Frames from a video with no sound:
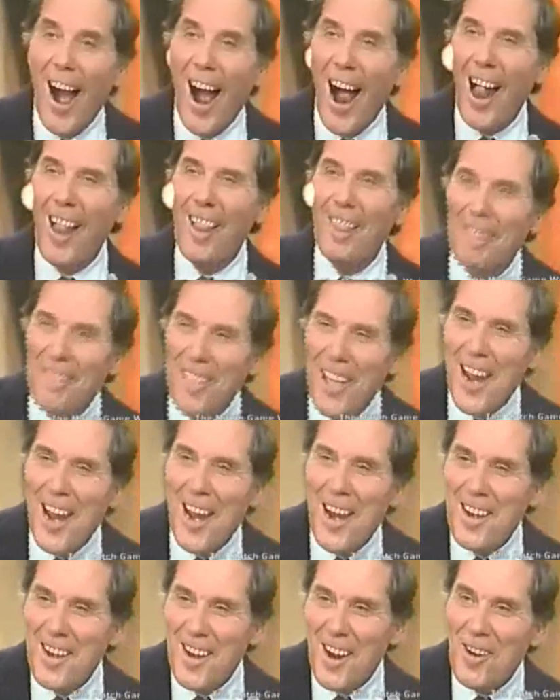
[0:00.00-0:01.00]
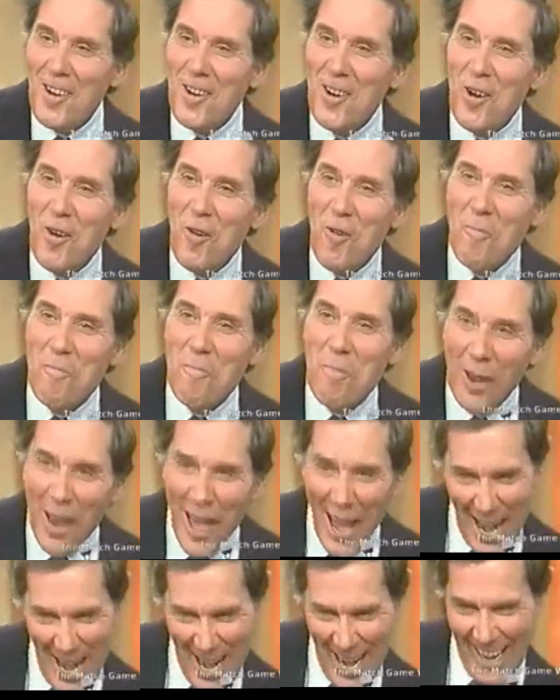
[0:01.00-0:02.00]
I'll need a new
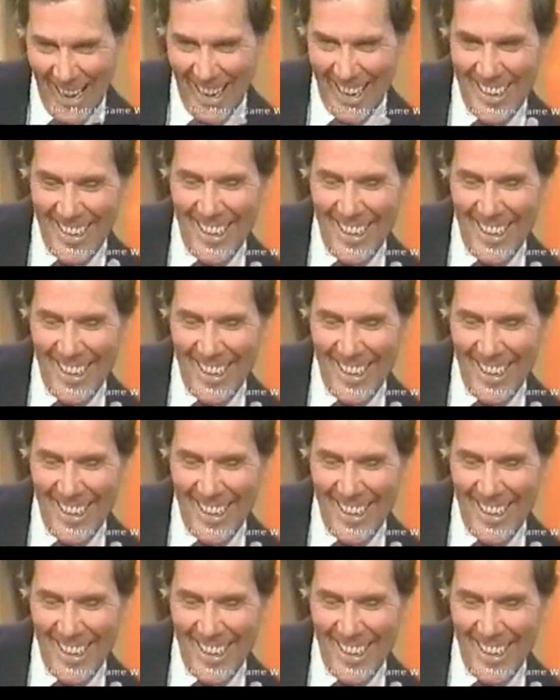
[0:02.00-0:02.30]
blank.